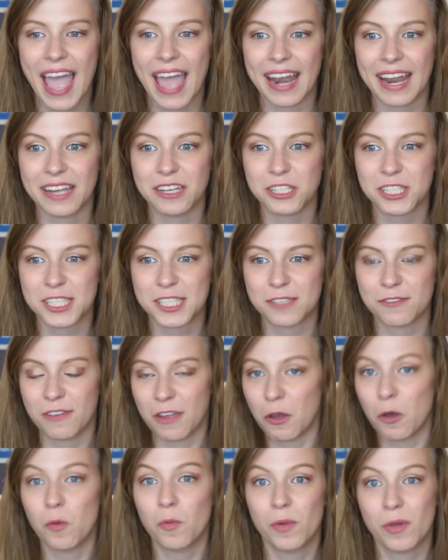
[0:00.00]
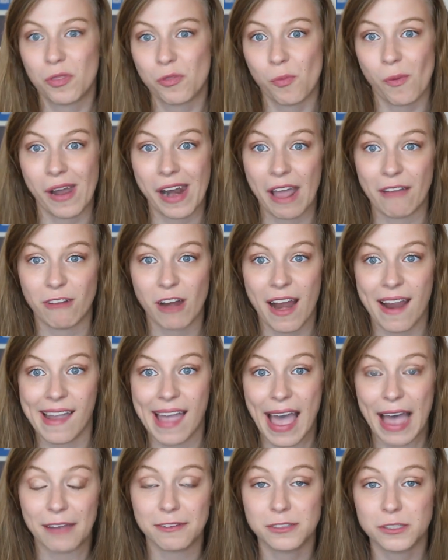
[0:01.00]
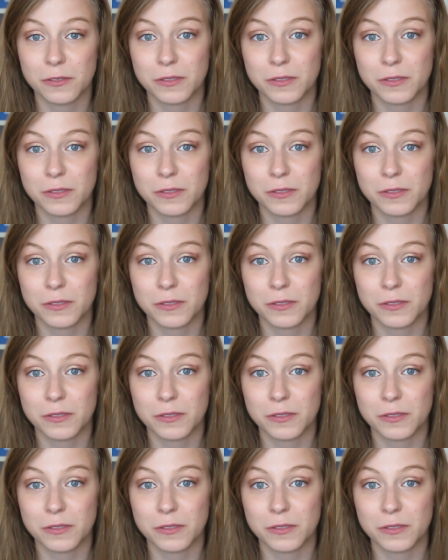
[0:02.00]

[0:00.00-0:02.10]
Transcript: and I just film with whatever I have.